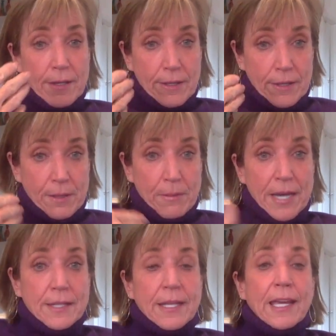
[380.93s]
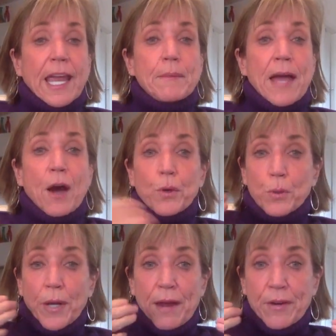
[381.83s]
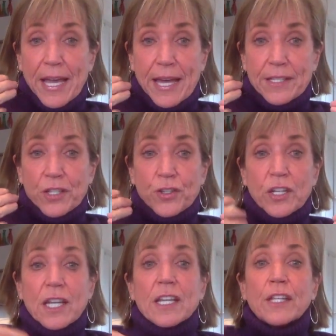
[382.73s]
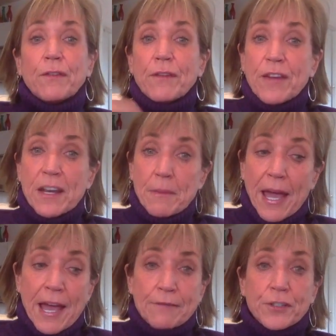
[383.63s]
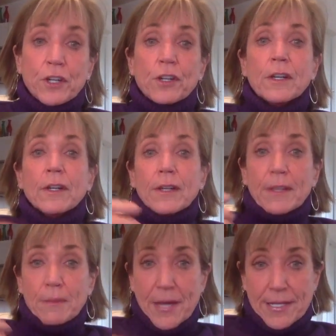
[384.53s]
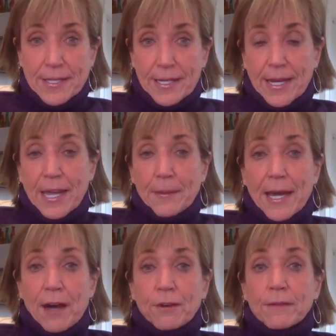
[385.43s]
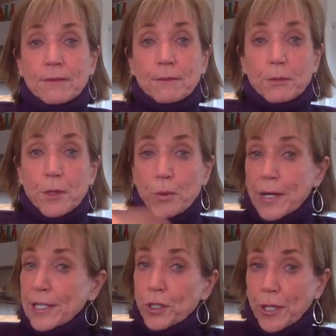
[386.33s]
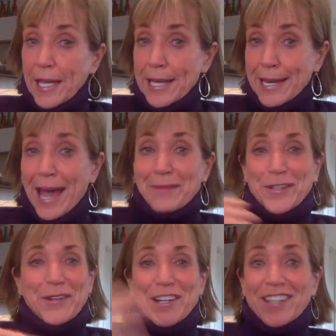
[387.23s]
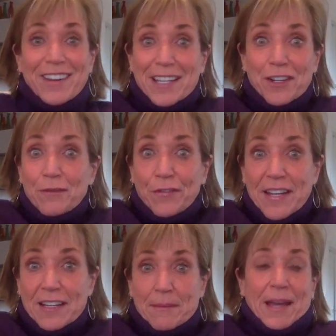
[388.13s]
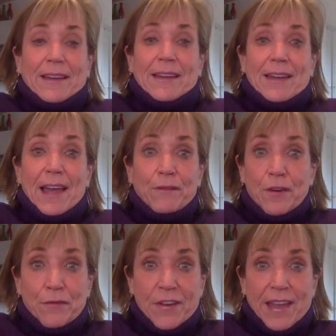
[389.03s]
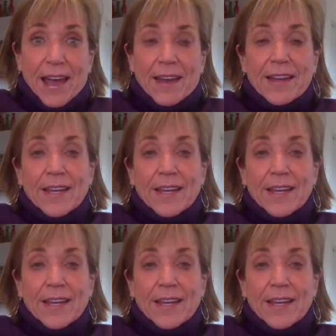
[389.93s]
the medicine came out with whatever he had in his cheeks. If I fed him after, the medicine came out with what he took in afterwards. So I couldn't feed him ever for that.